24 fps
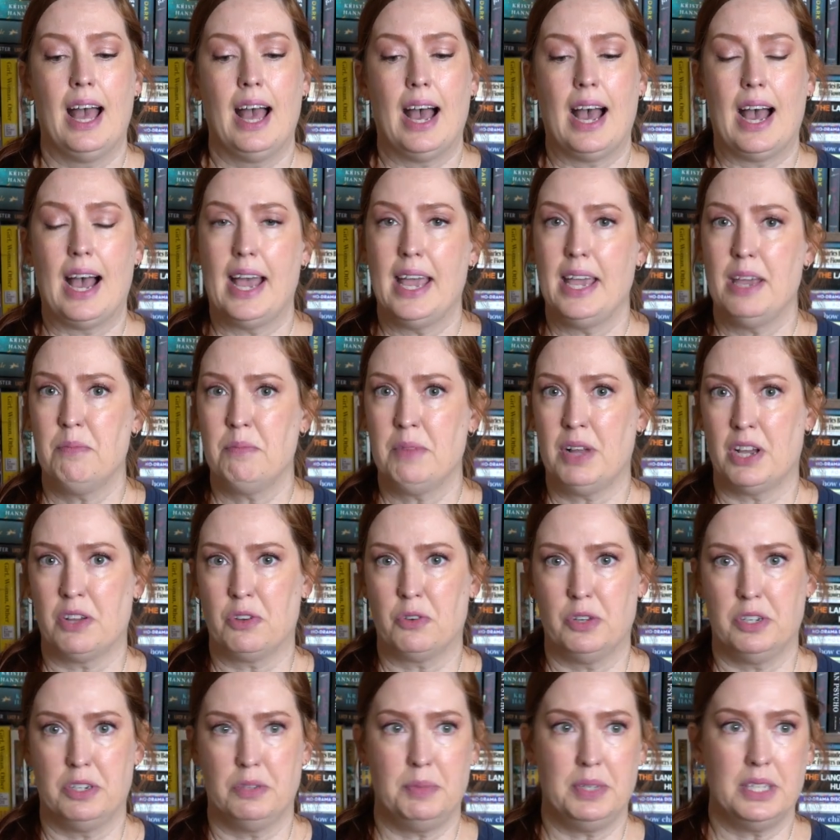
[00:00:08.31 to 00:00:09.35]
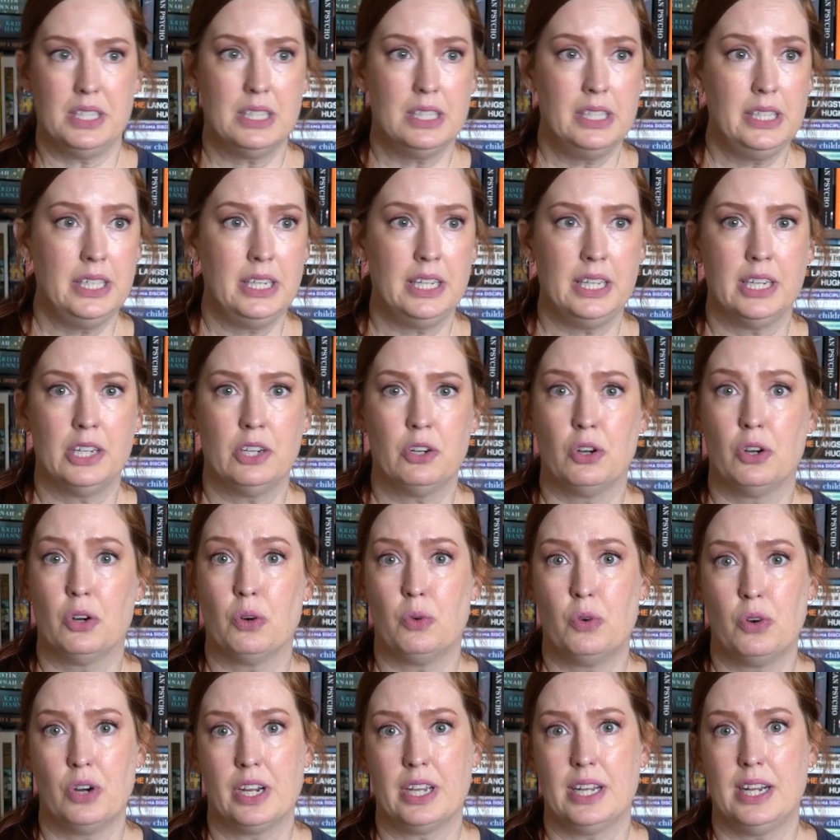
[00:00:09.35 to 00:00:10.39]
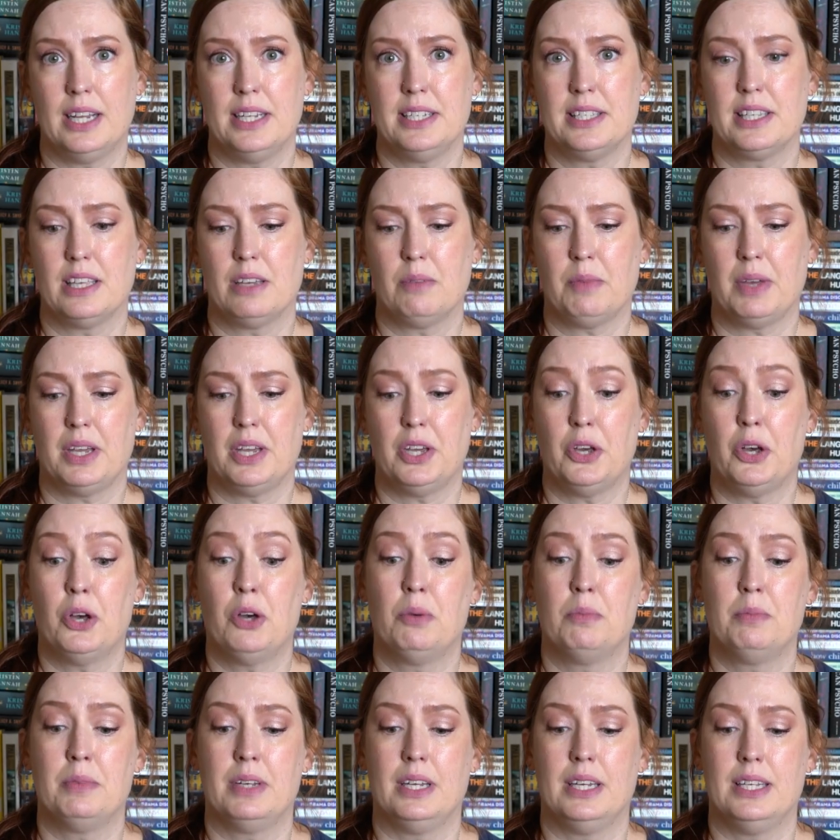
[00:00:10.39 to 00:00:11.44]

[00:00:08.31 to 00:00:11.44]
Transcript: I am not going to be cleaning or organizing my home.